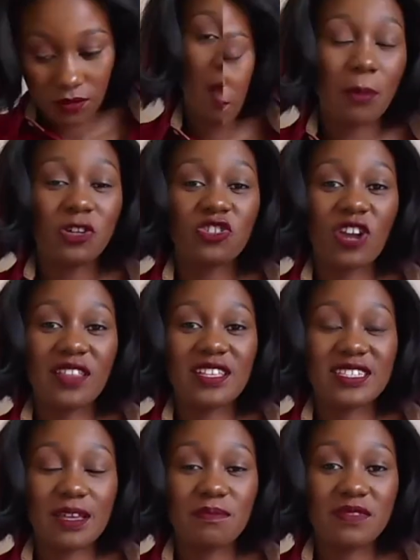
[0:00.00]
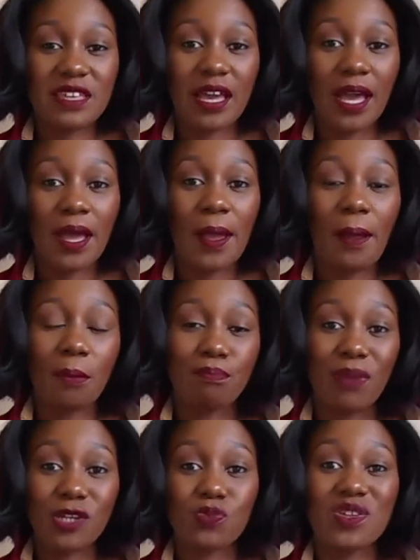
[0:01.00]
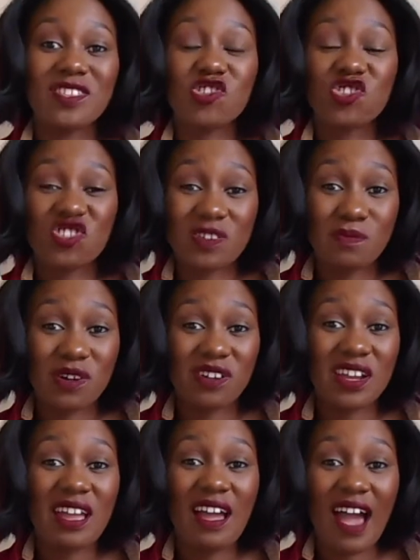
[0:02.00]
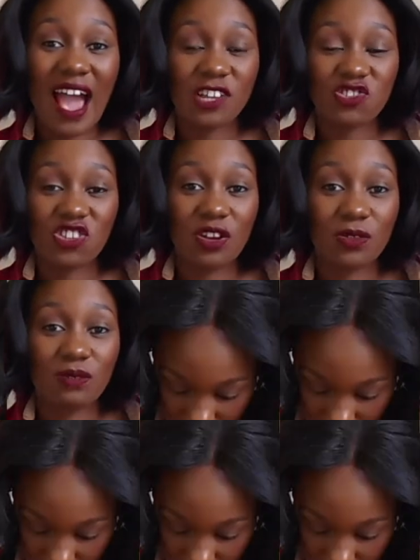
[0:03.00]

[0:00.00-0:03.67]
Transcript: I'm going to try the same thing, but with a shimmery eyeshadow.